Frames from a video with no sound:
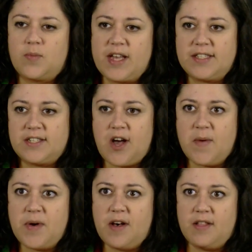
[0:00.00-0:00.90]
rest
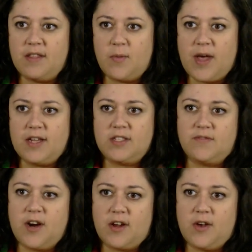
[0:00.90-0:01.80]
stop on the way to
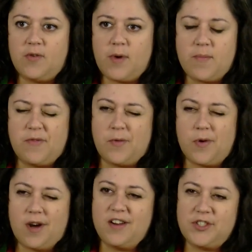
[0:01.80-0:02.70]
Fargo right
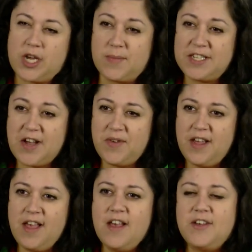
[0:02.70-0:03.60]
before Jamestown.
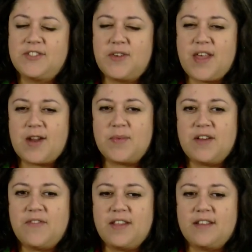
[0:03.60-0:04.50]
So that'll be
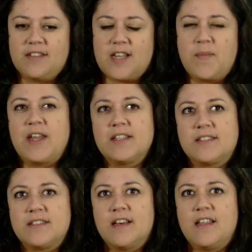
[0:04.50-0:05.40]
a fun little stop. And
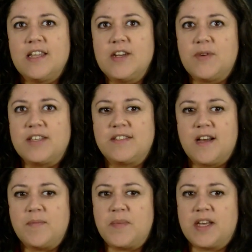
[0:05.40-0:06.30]
it's a neat rest
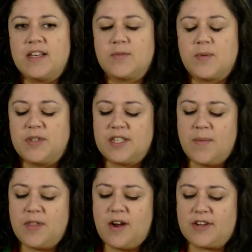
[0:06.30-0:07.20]
stop because when we
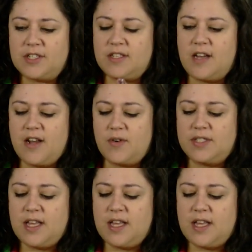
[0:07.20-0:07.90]
stopped there, actually, I noticed